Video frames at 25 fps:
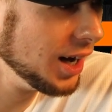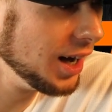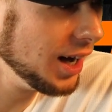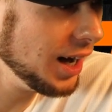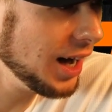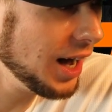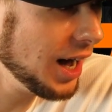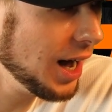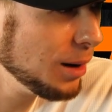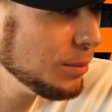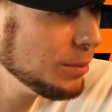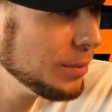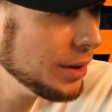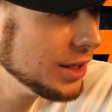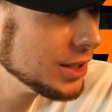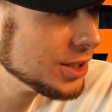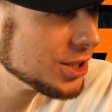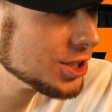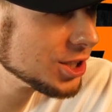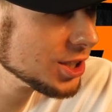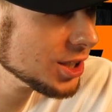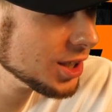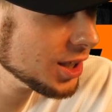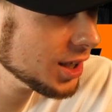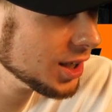How
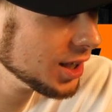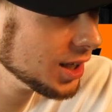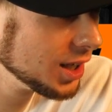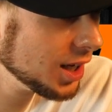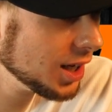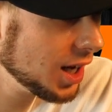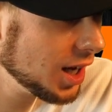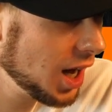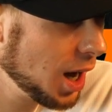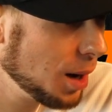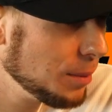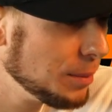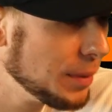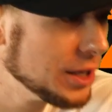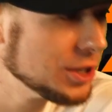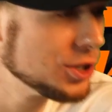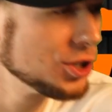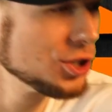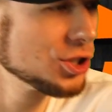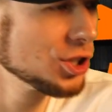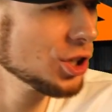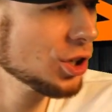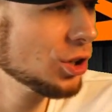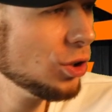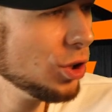much
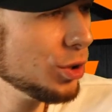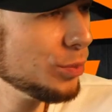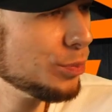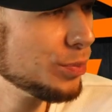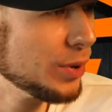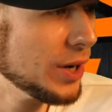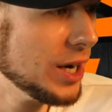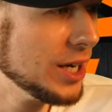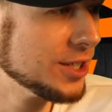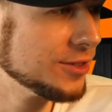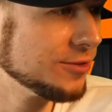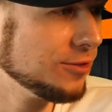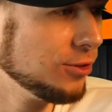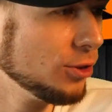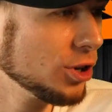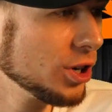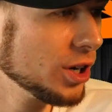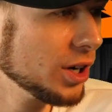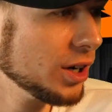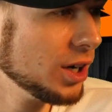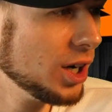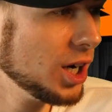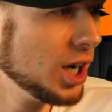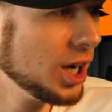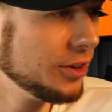is a good price
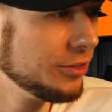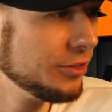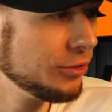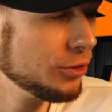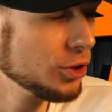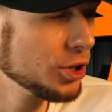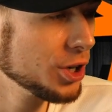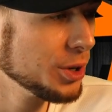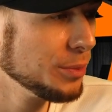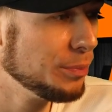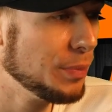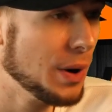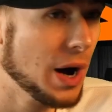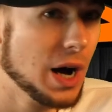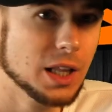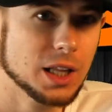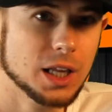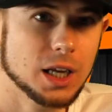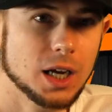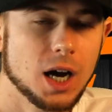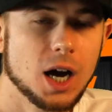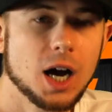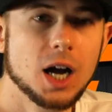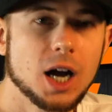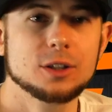for
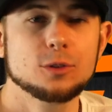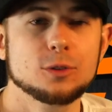Impala?